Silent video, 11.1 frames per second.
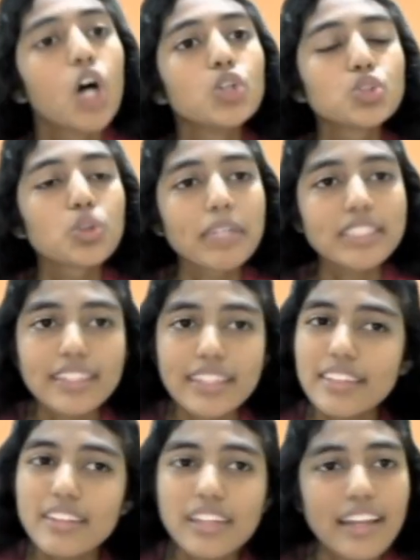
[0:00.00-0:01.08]
So
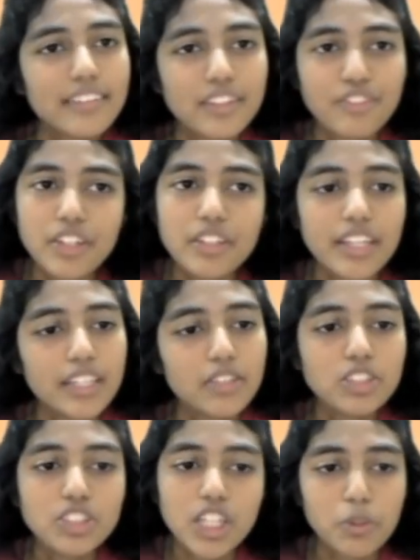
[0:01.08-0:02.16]
basically, the electric field,
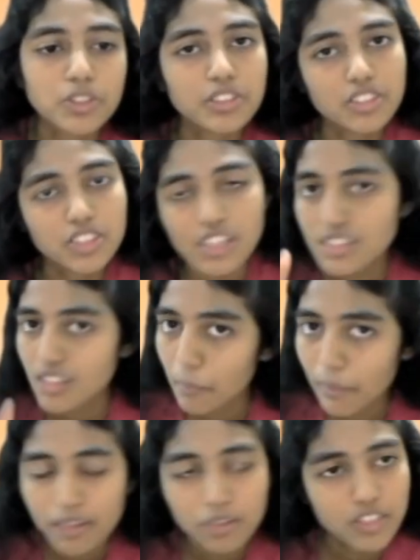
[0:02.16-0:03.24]
negatively charged, positively charged, is
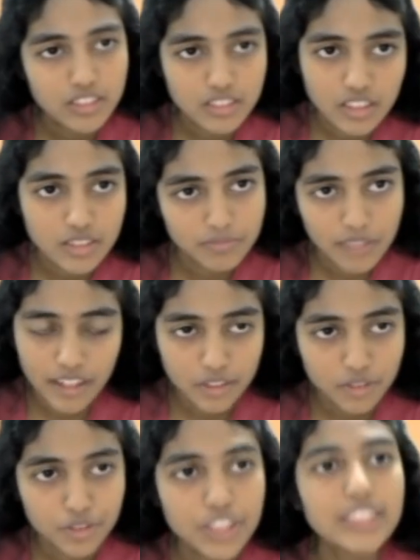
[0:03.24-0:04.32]
applied towards the
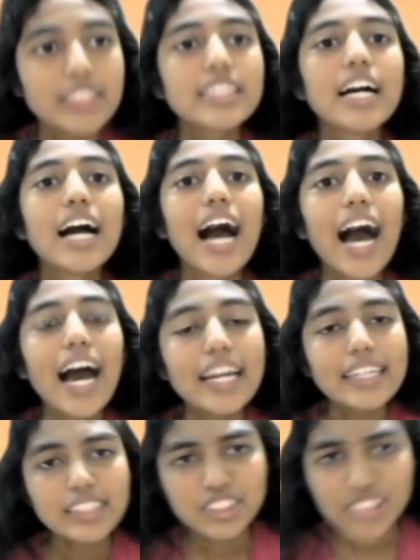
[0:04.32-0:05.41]
electrophoresis,
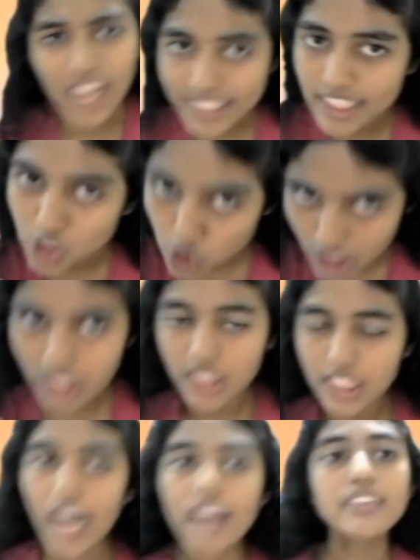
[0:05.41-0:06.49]
and the stacking gel,
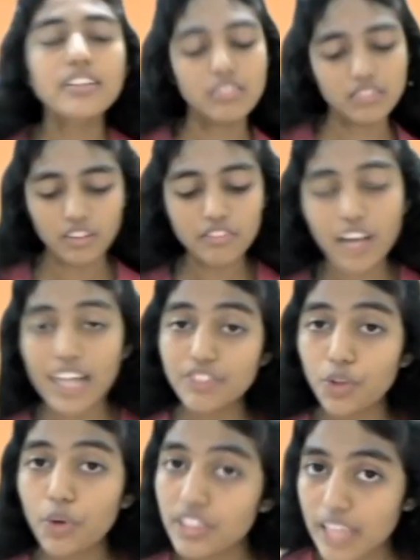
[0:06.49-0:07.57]
in that, as
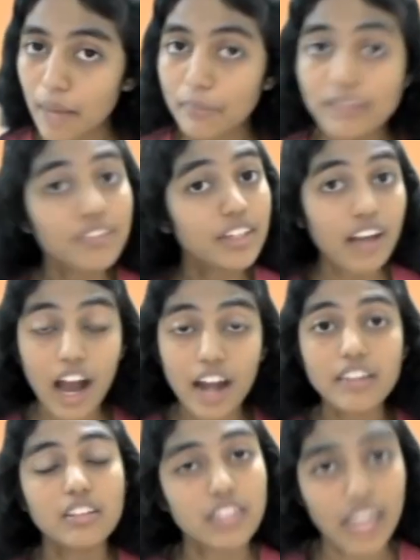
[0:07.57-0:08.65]
we know in the sample, we
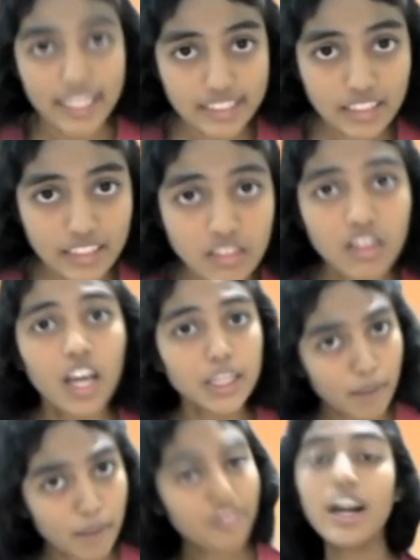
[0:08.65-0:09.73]
had glycine in
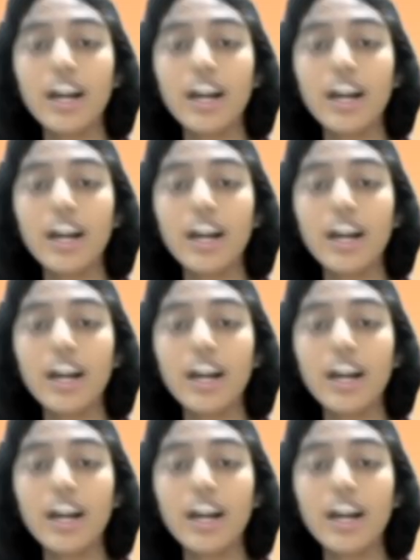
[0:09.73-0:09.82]
the buffer